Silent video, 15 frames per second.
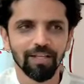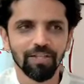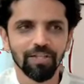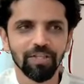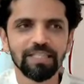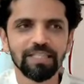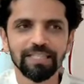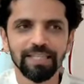
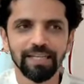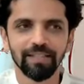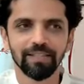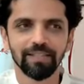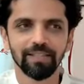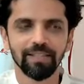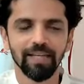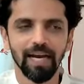she said
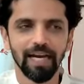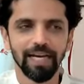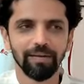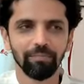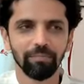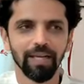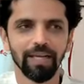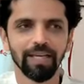ki, I
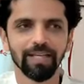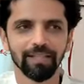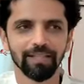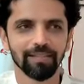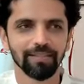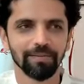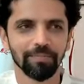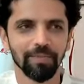am like
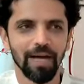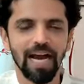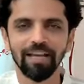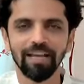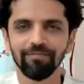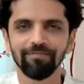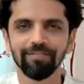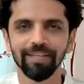a
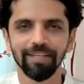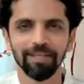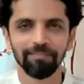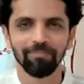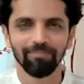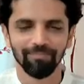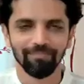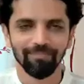ivy,
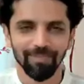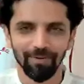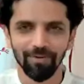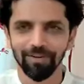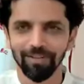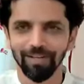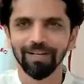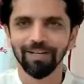
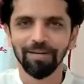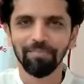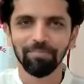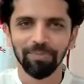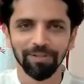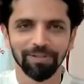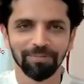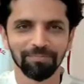or a
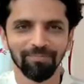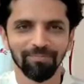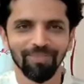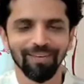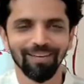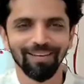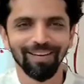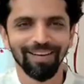creeper.
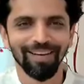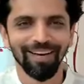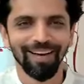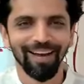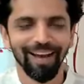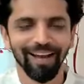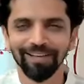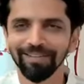
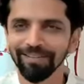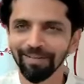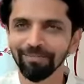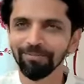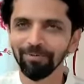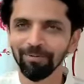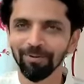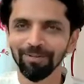And
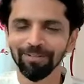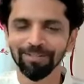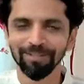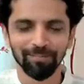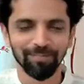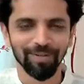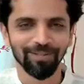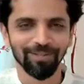we were all
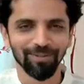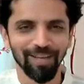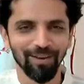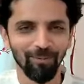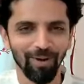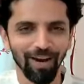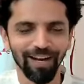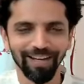surprised, okay,
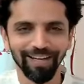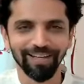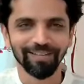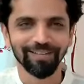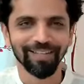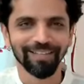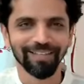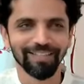why?
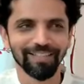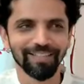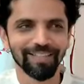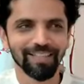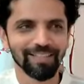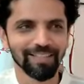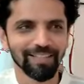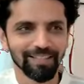And then she
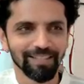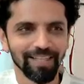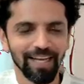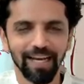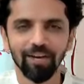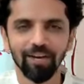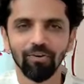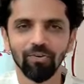said, see,
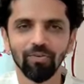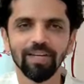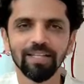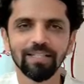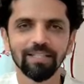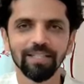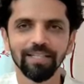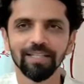I
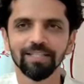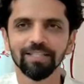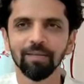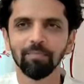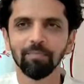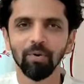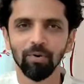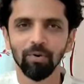always need a
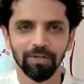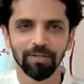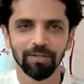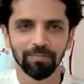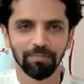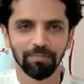support